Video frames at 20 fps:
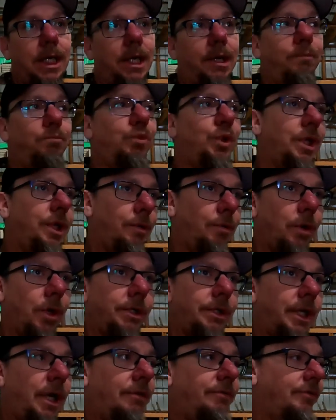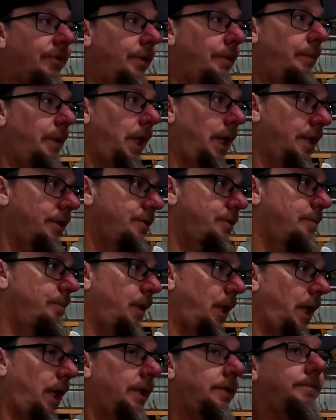it really worked out for the
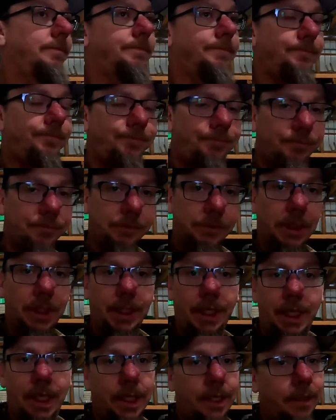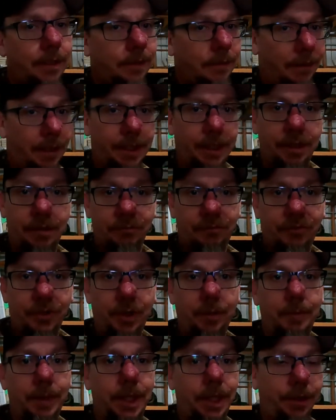best. But again, I didn't
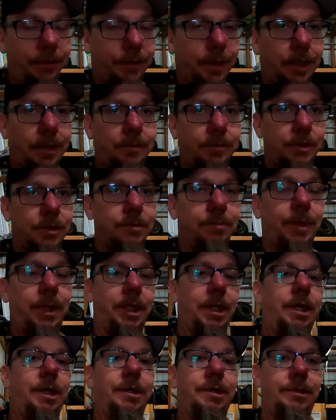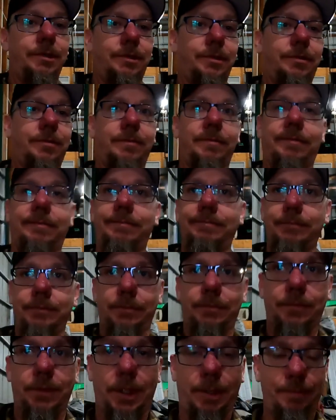film anything just because
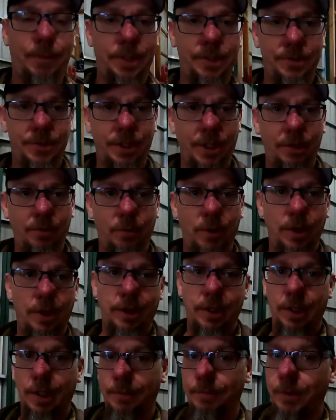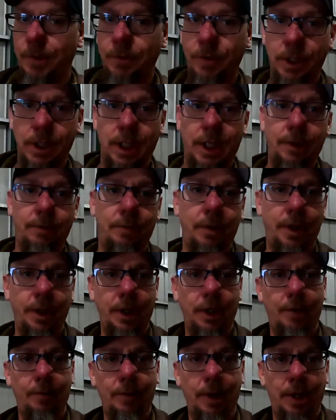I'm inside working. I'm doing a lot of
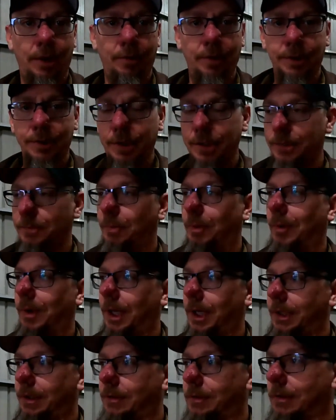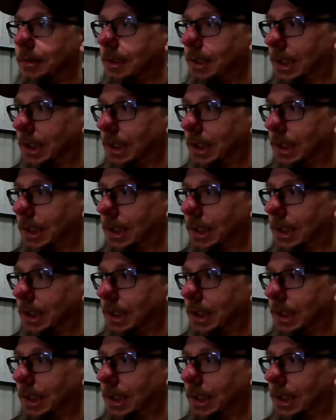running around at this point.